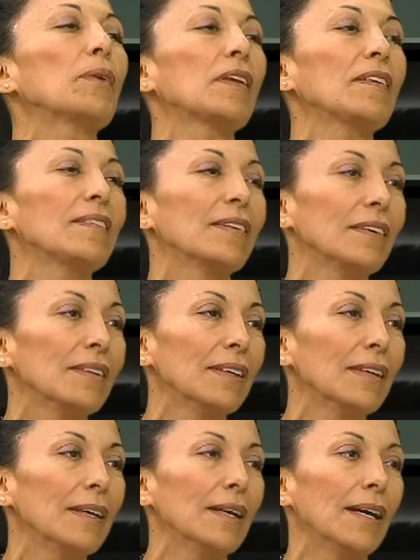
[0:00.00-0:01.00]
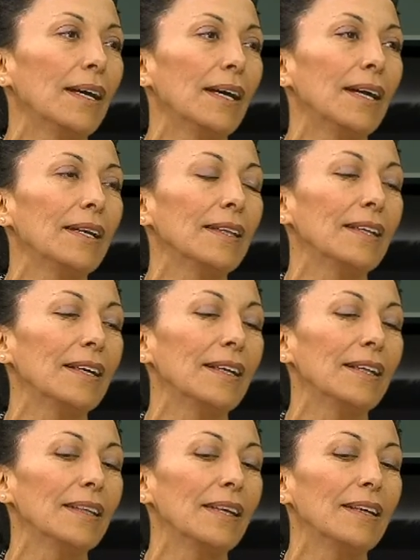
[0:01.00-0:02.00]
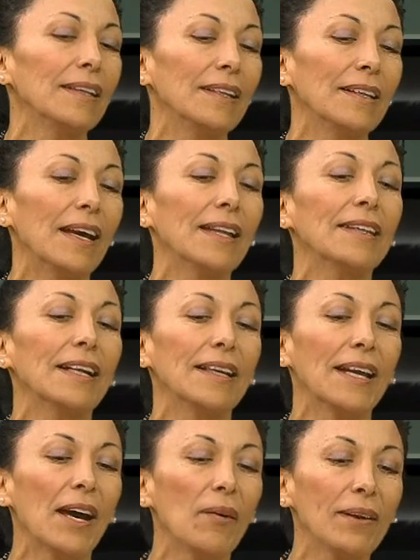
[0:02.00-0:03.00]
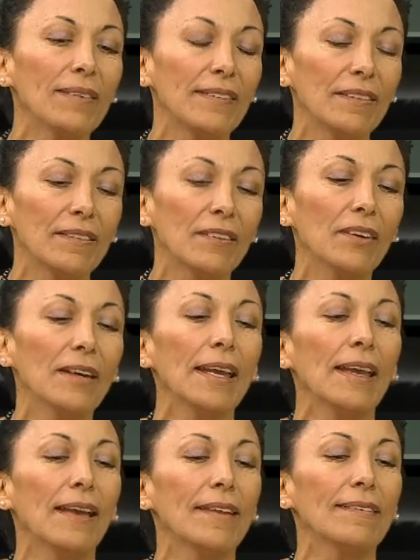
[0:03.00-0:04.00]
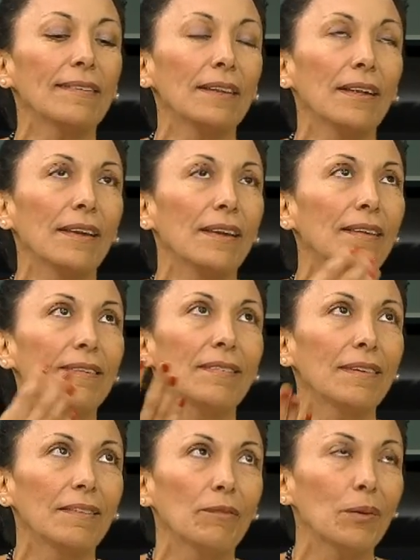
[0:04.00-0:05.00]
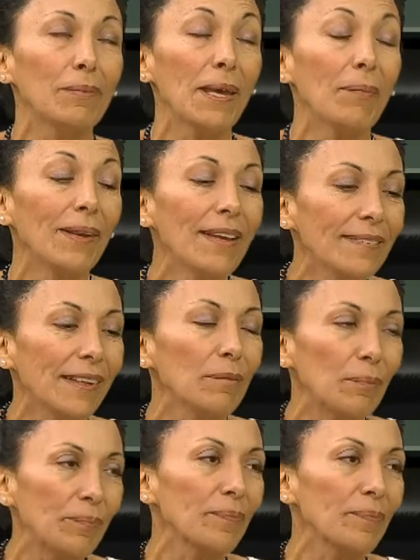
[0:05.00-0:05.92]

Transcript: reason. And until now, I think so, is will be a blessing.